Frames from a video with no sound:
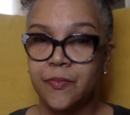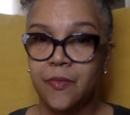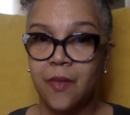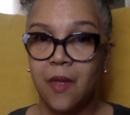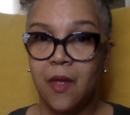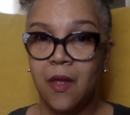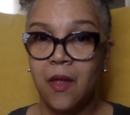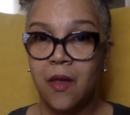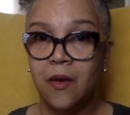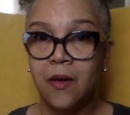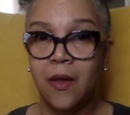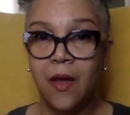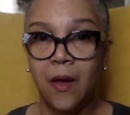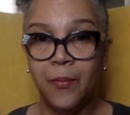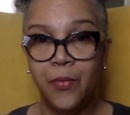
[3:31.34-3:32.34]
And
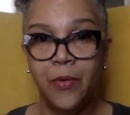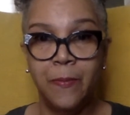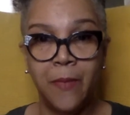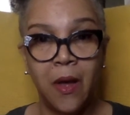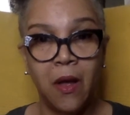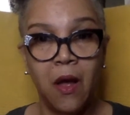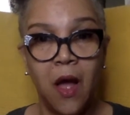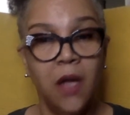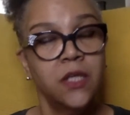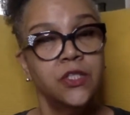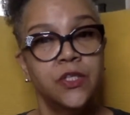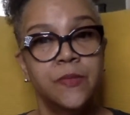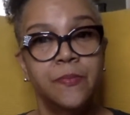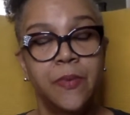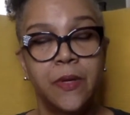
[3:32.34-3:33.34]
I put my
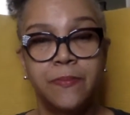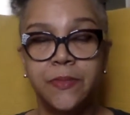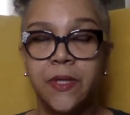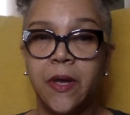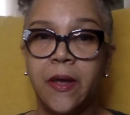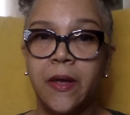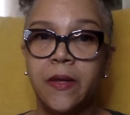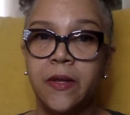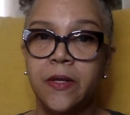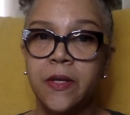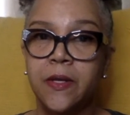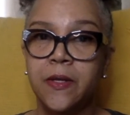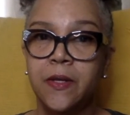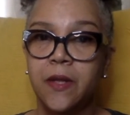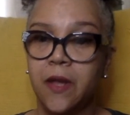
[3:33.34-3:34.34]
collagen peptide in
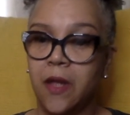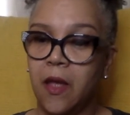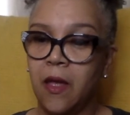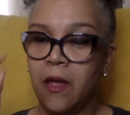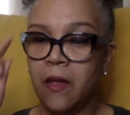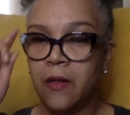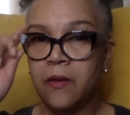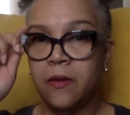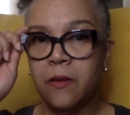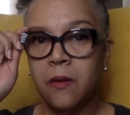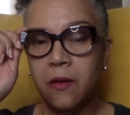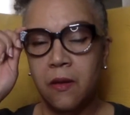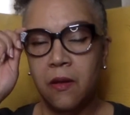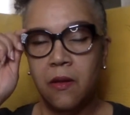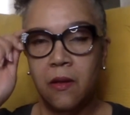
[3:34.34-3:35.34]
it, and
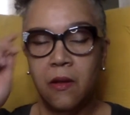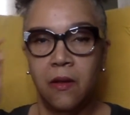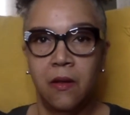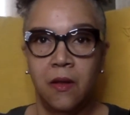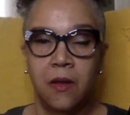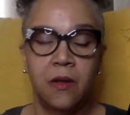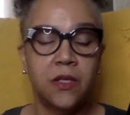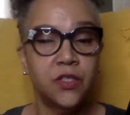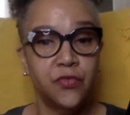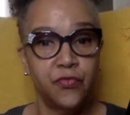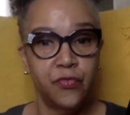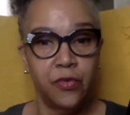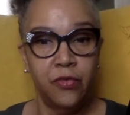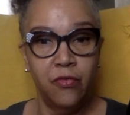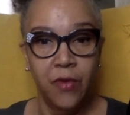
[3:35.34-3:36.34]
it's
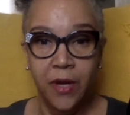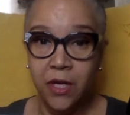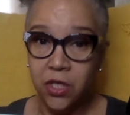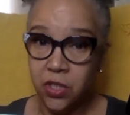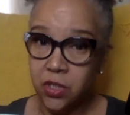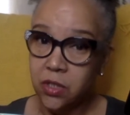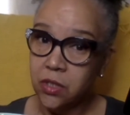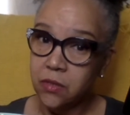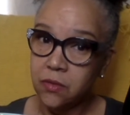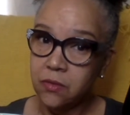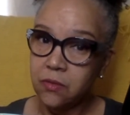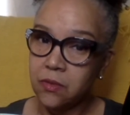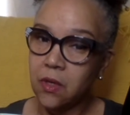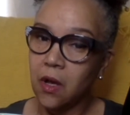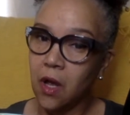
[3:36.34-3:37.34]
free range
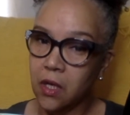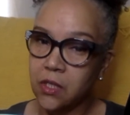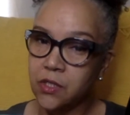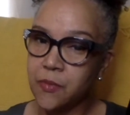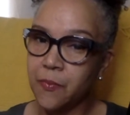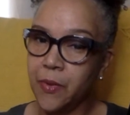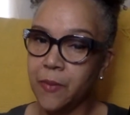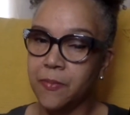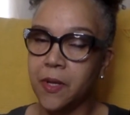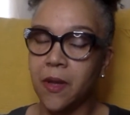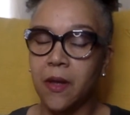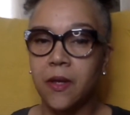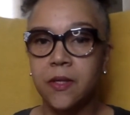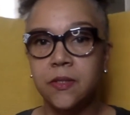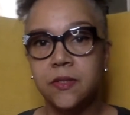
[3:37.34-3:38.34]
collagen
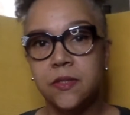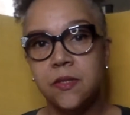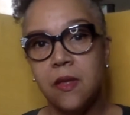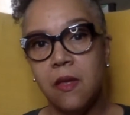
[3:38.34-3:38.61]
peptides.